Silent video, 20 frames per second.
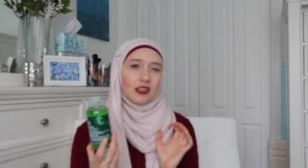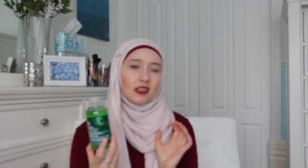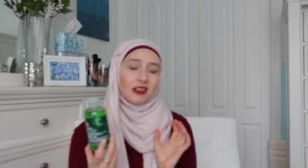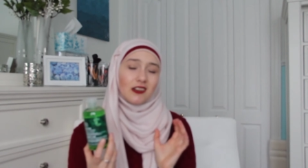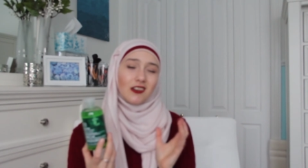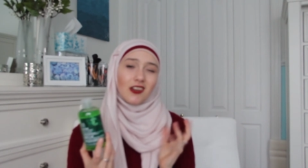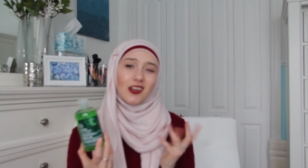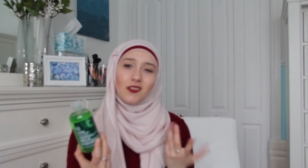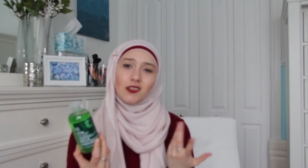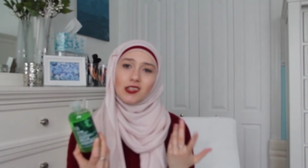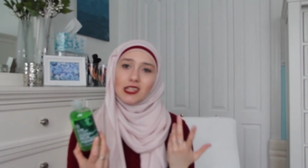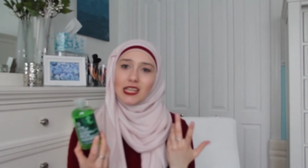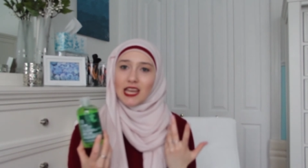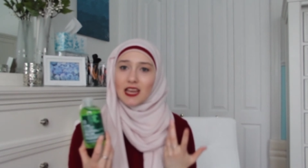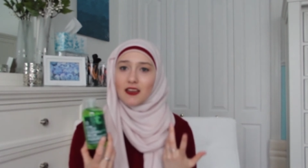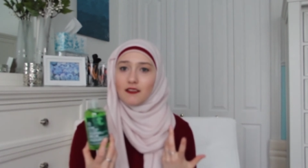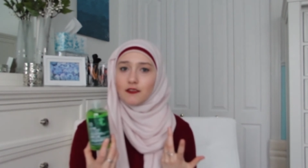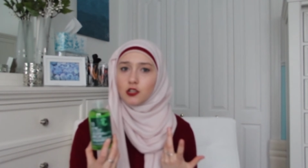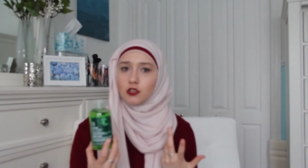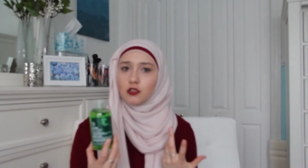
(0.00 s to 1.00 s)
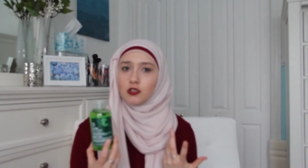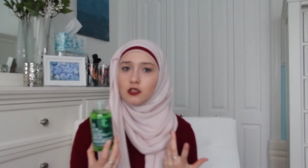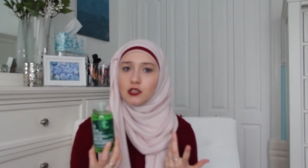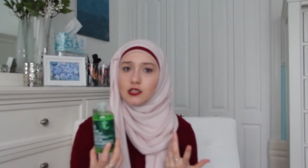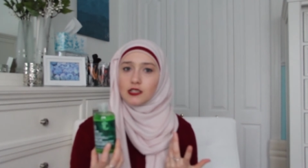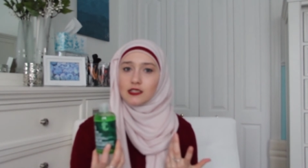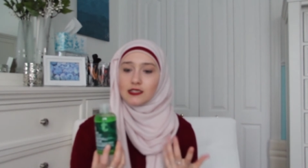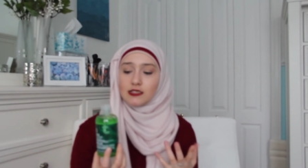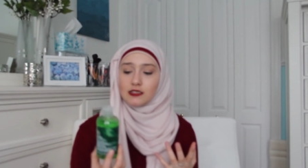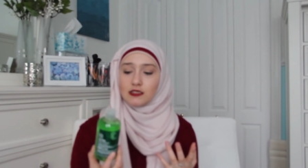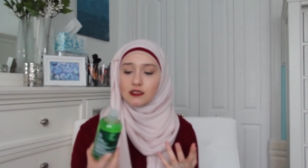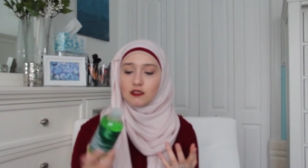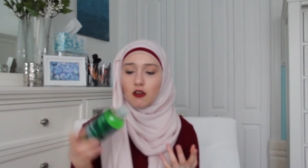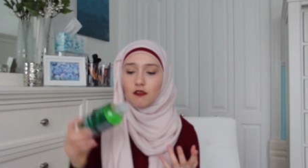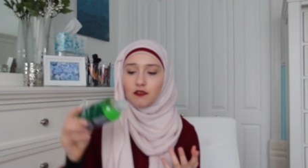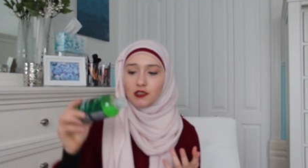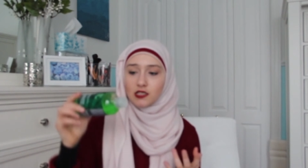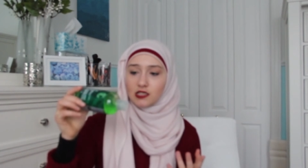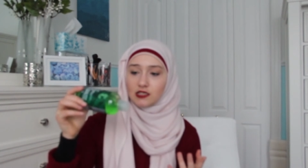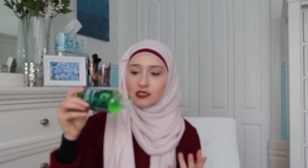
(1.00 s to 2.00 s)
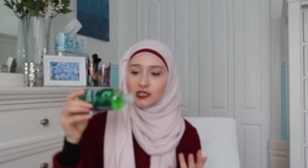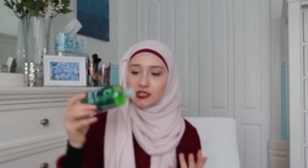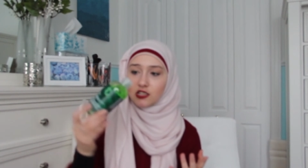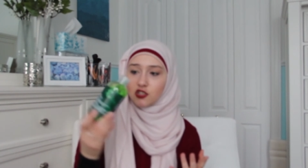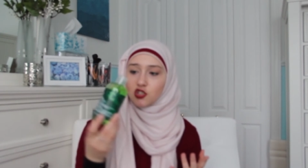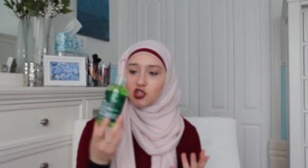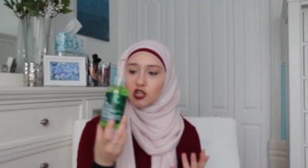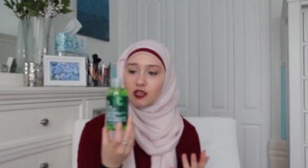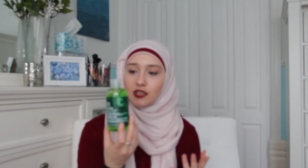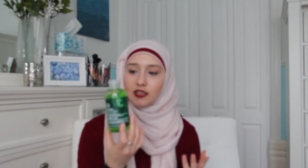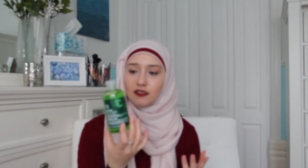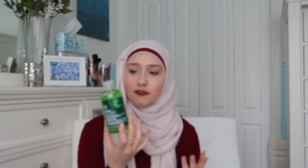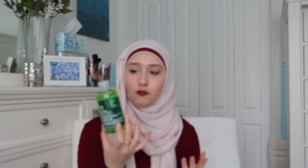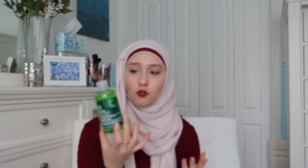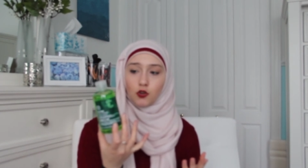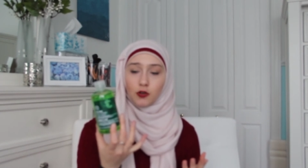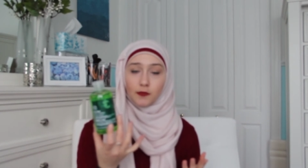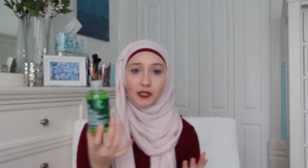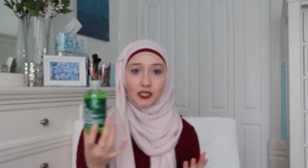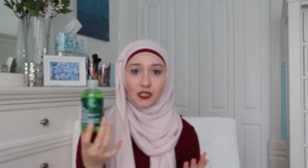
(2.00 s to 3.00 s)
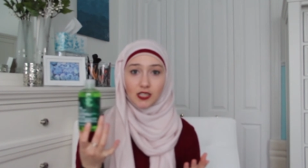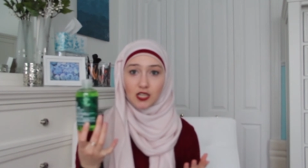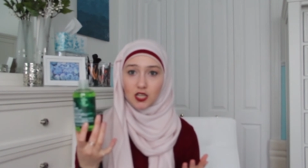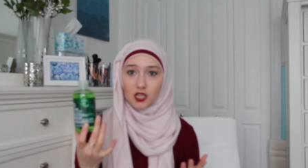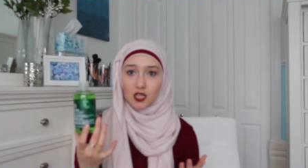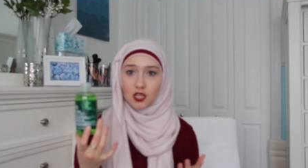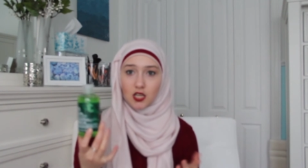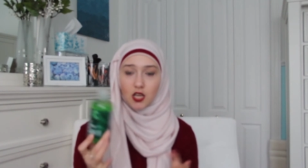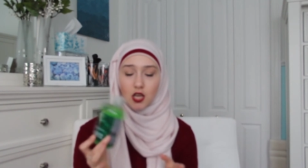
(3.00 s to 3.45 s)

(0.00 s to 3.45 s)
not really heavier. It's obviously it's like a jelly formula.